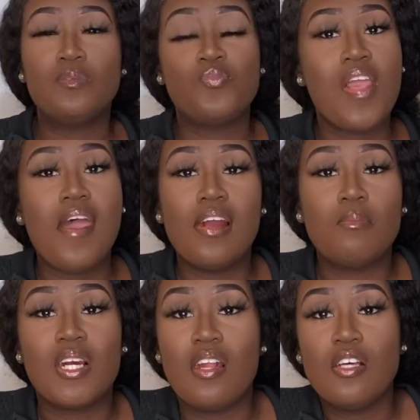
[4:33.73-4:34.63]
Yeah,
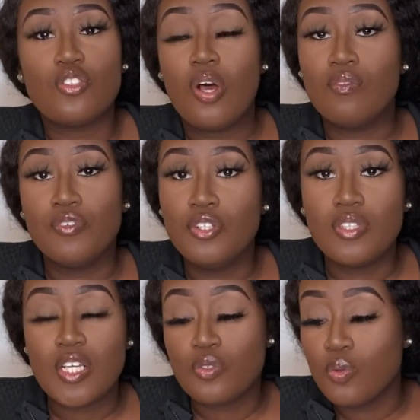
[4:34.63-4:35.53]
my clients aren't rude
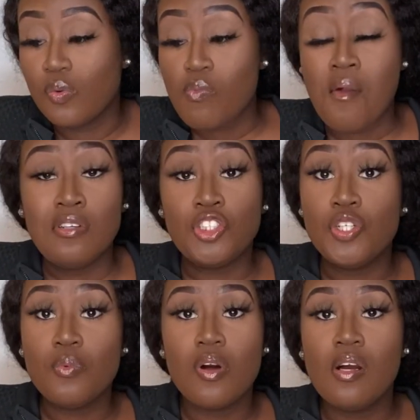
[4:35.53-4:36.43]
at all. Do you
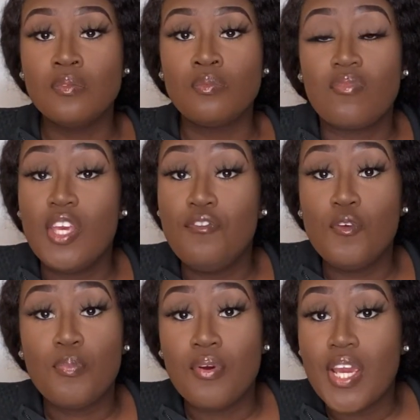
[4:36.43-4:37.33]
know what? If
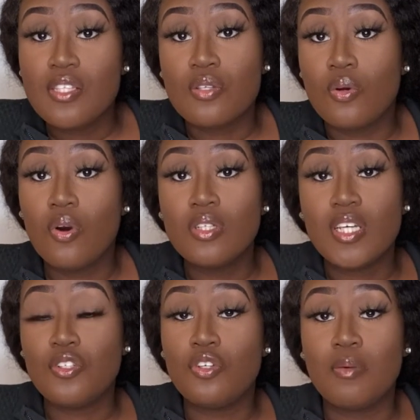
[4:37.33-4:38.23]
you pray to God
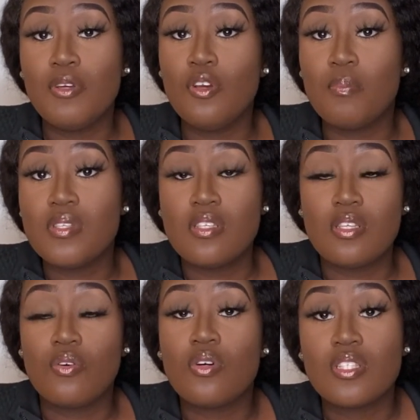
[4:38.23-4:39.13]
and you commit your business
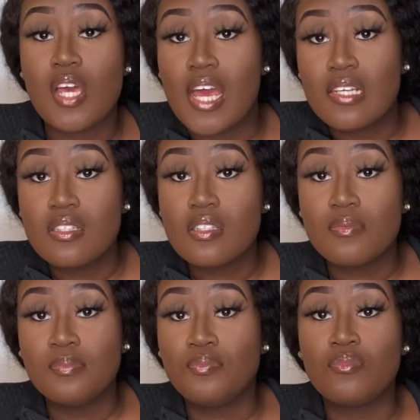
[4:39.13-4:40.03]
in God's hands,
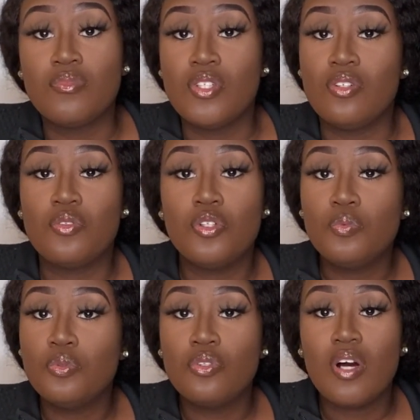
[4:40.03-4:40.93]
God
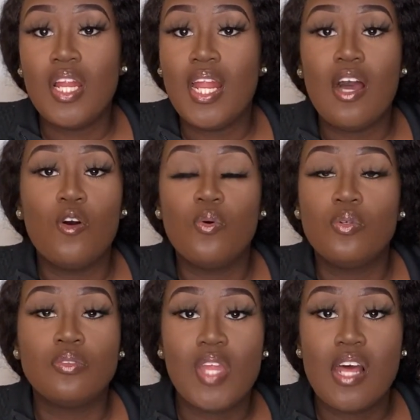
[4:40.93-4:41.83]
will not
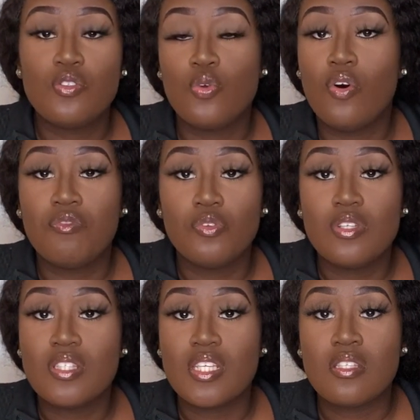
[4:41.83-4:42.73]
allow that sort of
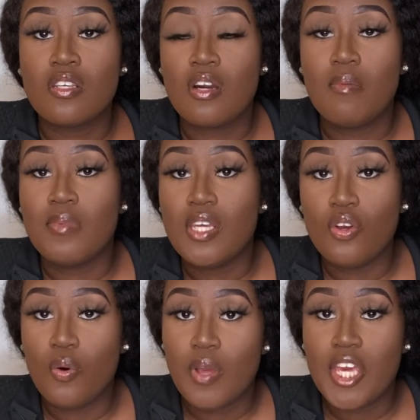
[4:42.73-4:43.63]
nonsense to come near
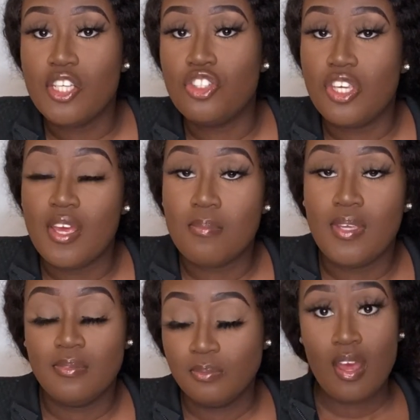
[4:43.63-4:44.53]
your way. Do you get
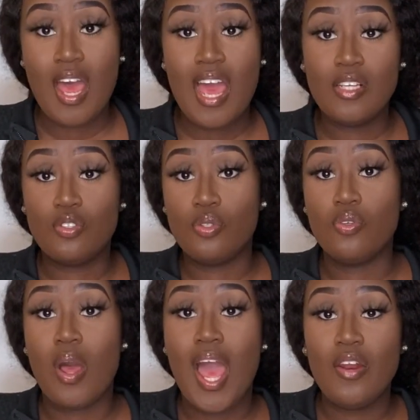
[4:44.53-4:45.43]
me? I
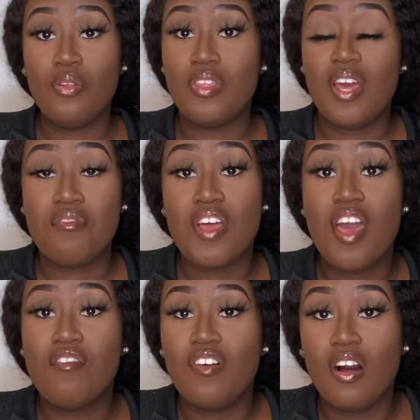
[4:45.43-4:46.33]
don't think I've
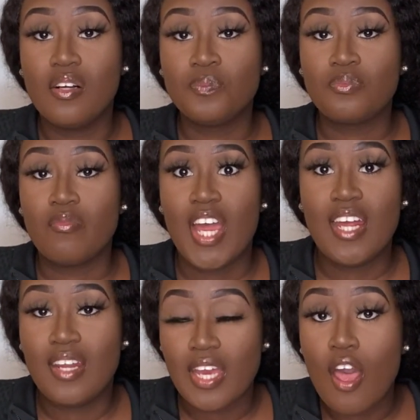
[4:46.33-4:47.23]
ever
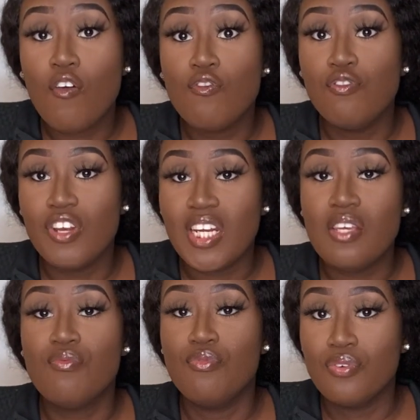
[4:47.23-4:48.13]
had like a
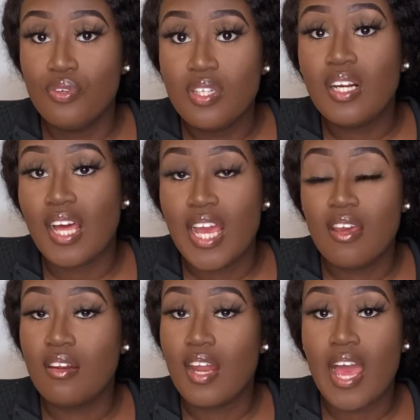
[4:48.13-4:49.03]
really rude
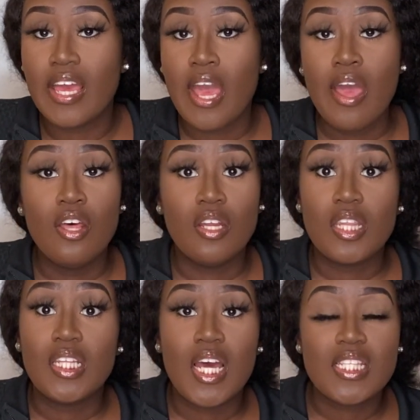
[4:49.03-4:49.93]
client. Like,
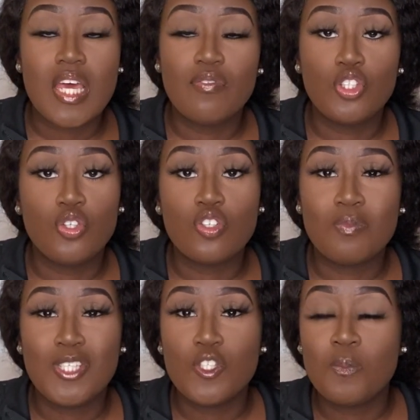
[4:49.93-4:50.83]
nothing that has ever shocked
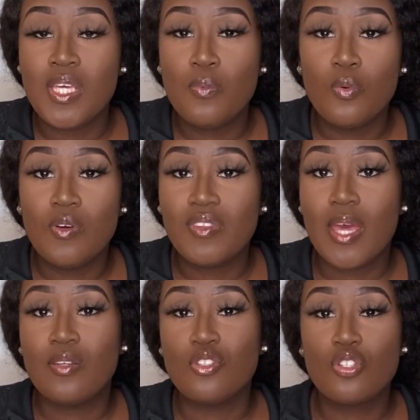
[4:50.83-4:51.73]
me. Just people with
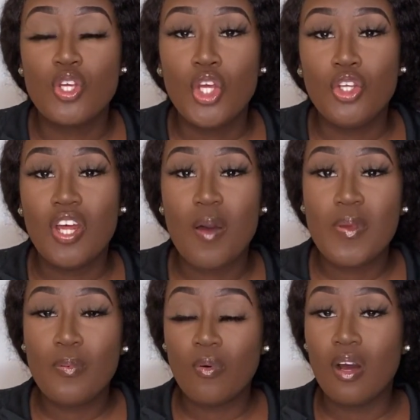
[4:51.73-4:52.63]
their, just, you know how
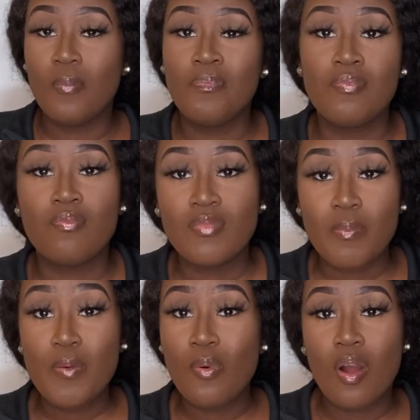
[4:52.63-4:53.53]
people are
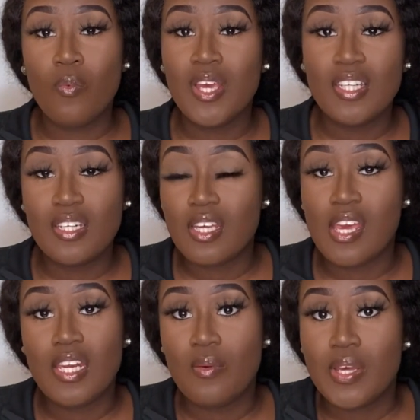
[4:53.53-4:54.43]
weird, innit?
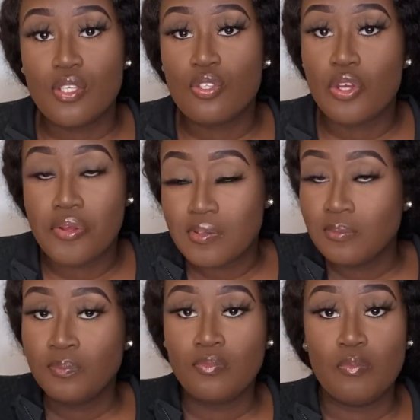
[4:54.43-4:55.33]
Anyway, so
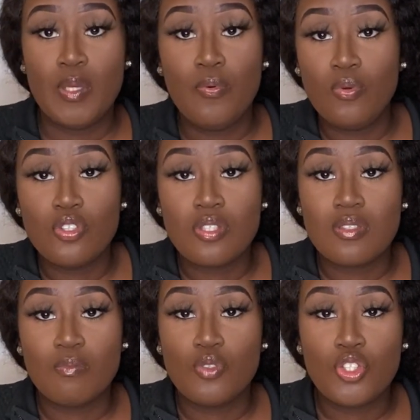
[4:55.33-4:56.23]
people
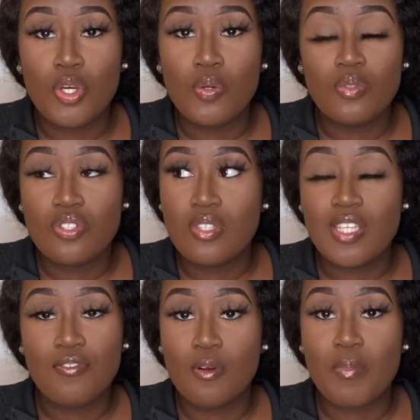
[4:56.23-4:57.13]
just show just
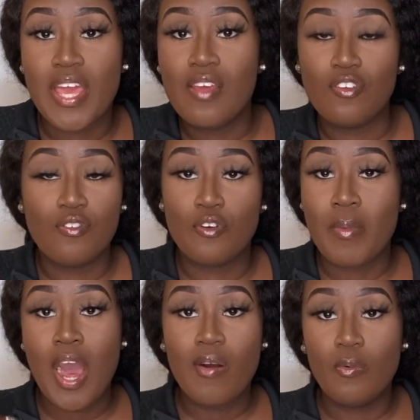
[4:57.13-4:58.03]
different behavior from
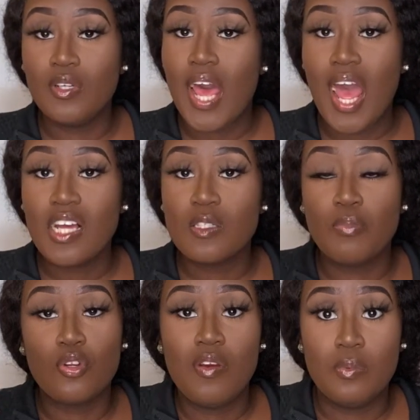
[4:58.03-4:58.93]
how I would act,
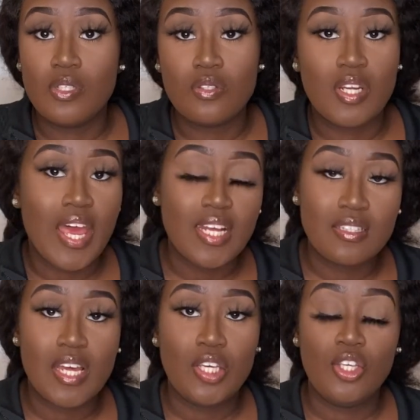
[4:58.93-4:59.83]
but nobody's gonna
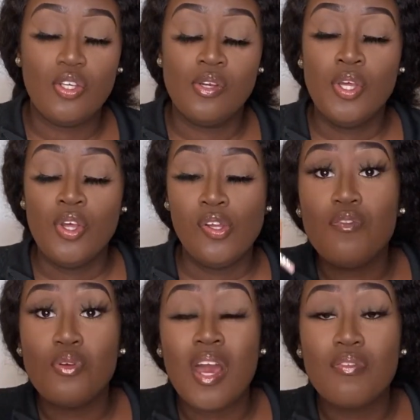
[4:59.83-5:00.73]
act like you.
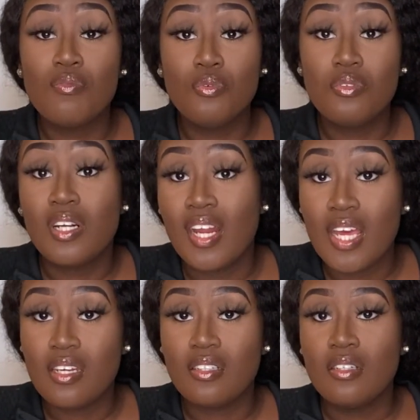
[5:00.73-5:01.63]
If you have a rude
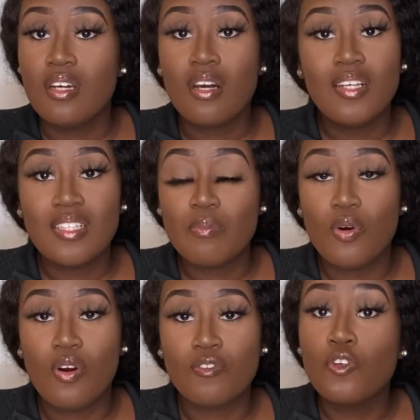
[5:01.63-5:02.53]
client, cut them
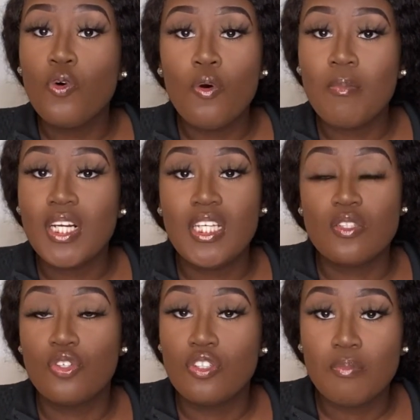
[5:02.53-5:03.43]
off. Not all money
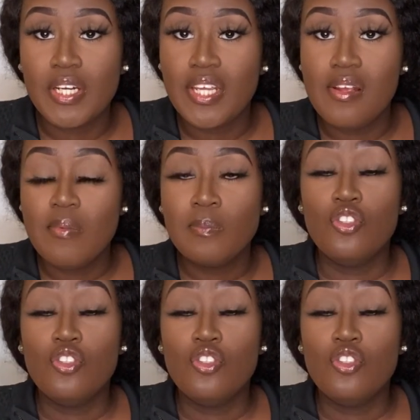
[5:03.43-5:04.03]
is good money.